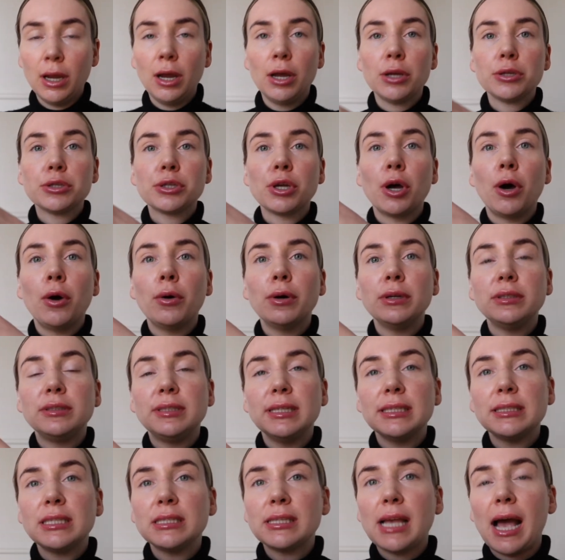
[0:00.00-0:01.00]
So
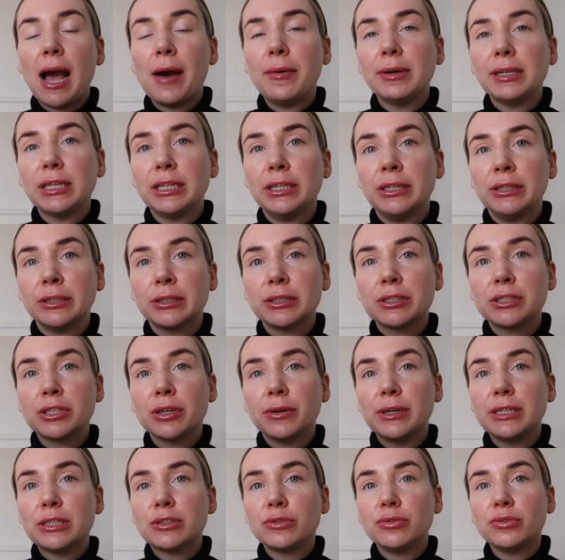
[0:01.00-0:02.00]
this is how it looks. So
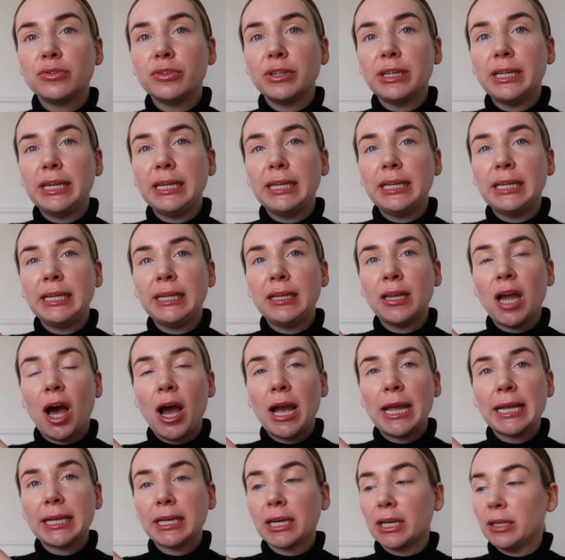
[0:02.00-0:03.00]
it's really
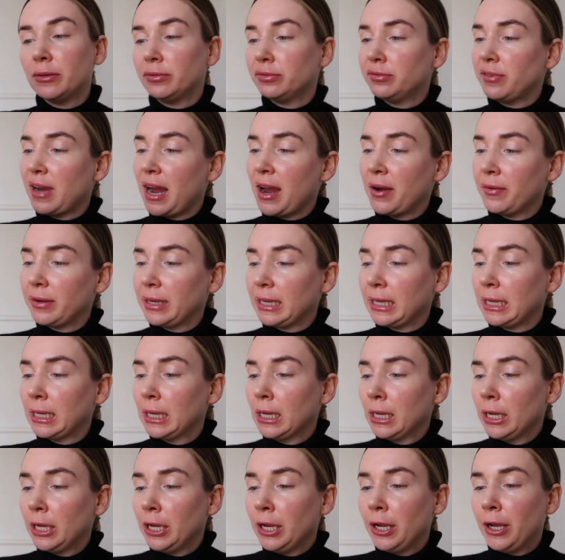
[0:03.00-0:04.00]
like a very
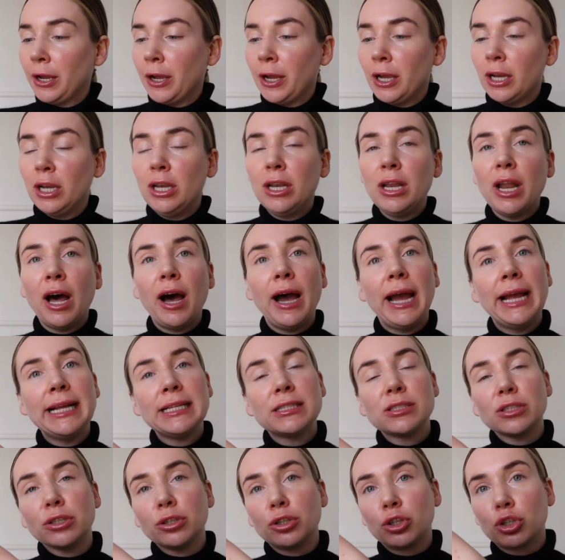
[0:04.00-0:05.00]

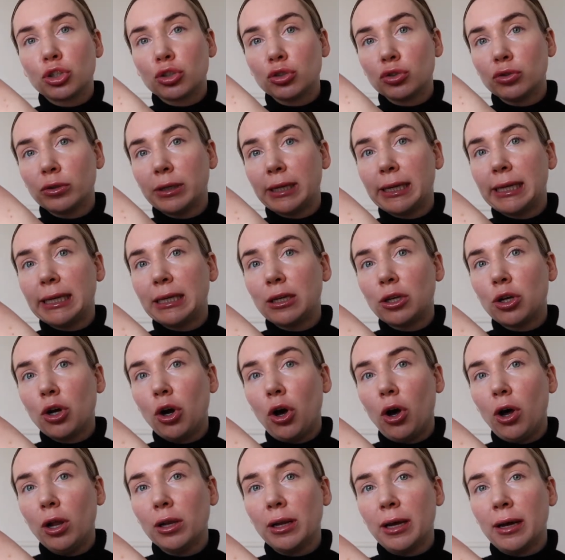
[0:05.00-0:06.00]
light green
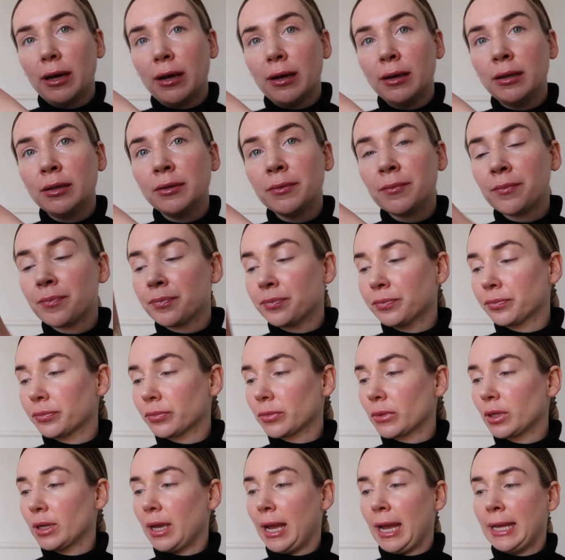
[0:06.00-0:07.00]
color.
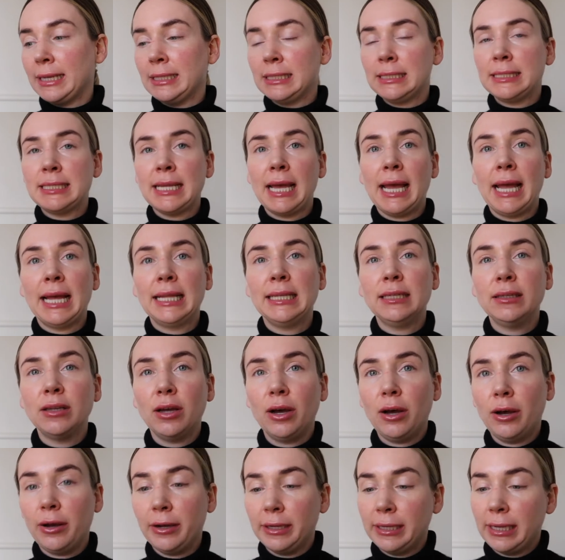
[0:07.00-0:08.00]
And then
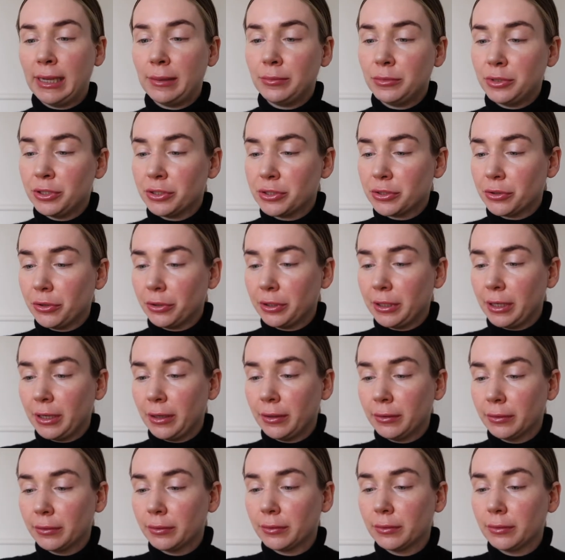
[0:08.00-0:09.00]
I am just
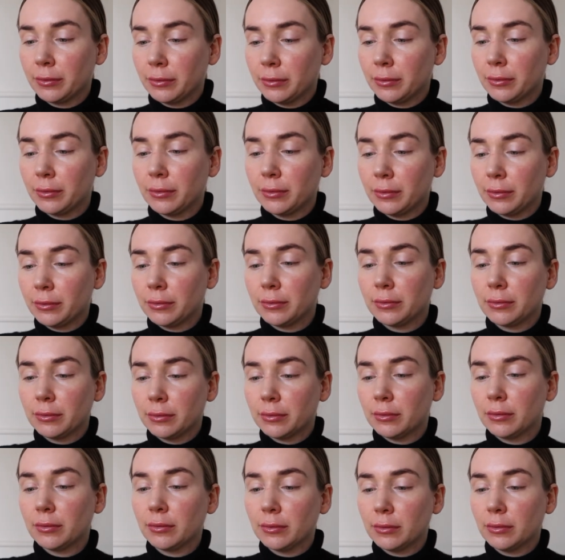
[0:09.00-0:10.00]
gonna
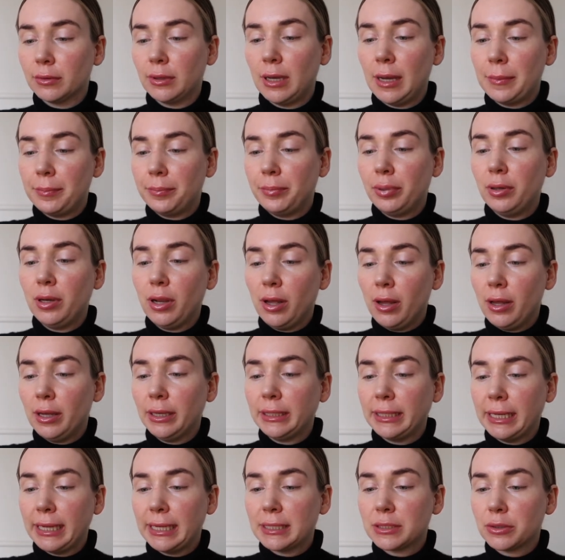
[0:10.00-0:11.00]
apply
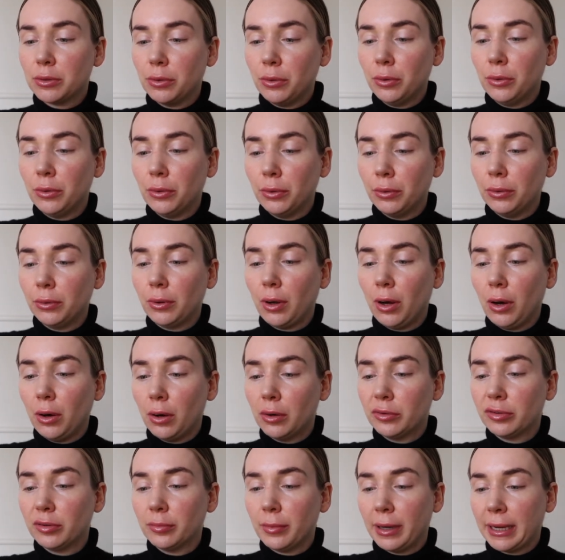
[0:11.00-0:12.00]
it all
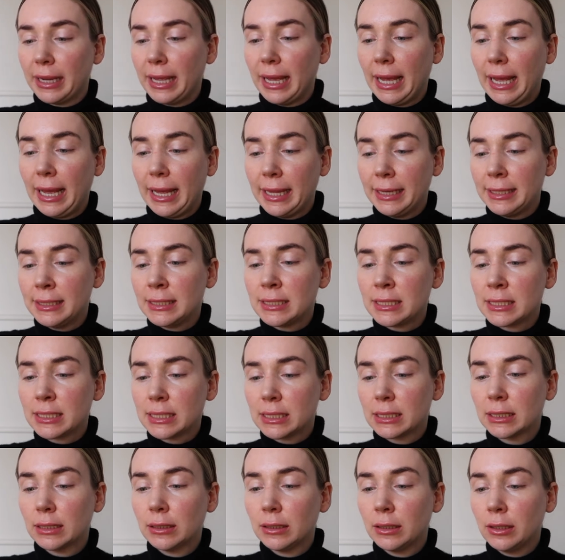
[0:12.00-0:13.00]
over my hands.